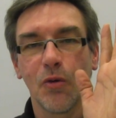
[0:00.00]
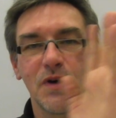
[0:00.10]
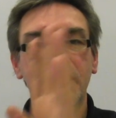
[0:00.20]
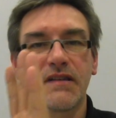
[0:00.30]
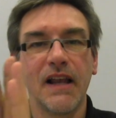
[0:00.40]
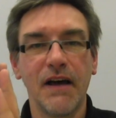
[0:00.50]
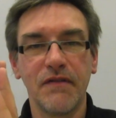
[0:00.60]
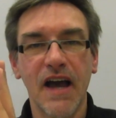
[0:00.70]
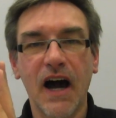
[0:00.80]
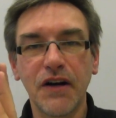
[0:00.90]
We still have
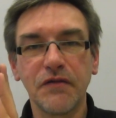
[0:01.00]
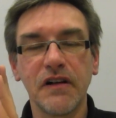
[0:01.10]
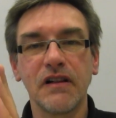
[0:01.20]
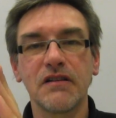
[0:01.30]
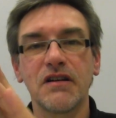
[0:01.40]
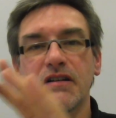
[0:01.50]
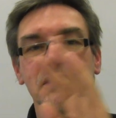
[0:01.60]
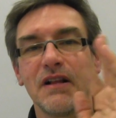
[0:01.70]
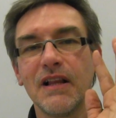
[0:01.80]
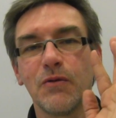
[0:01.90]
the art
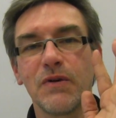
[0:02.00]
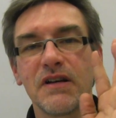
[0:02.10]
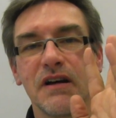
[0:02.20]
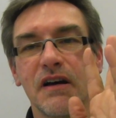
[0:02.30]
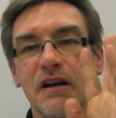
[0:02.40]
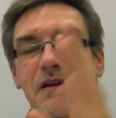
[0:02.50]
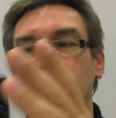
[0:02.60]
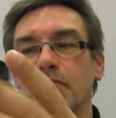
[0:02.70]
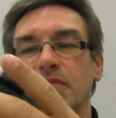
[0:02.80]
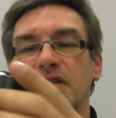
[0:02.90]
filters.
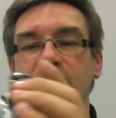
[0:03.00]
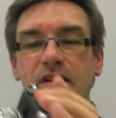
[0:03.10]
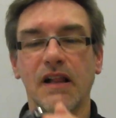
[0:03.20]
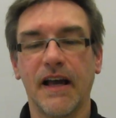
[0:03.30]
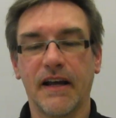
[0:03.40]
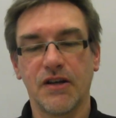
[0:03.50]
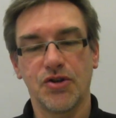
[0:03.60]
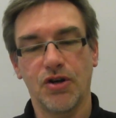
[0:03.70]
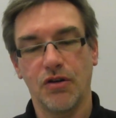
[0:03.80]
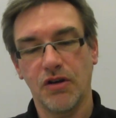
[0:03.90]
I can
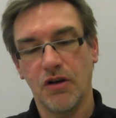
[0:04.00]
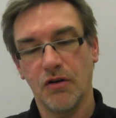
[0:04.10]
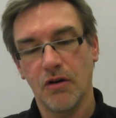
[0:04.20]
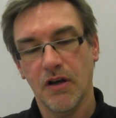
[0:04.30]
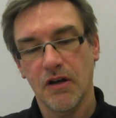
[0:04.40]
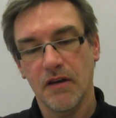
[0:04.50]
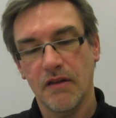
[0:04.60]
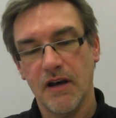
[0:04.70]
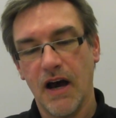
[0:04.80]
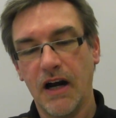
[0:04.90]
show you
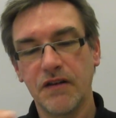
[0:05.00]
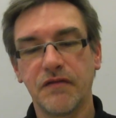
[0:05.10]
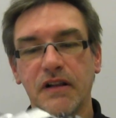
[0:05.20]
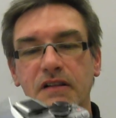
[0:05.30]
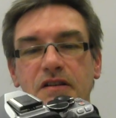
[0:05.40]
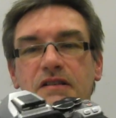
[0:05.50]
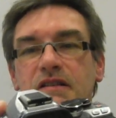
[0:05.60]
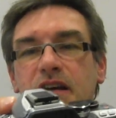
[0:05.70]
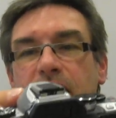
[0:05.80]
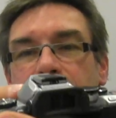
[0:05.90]
the art filters
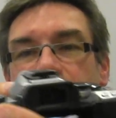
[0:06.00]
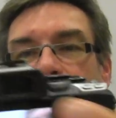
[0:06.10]
here.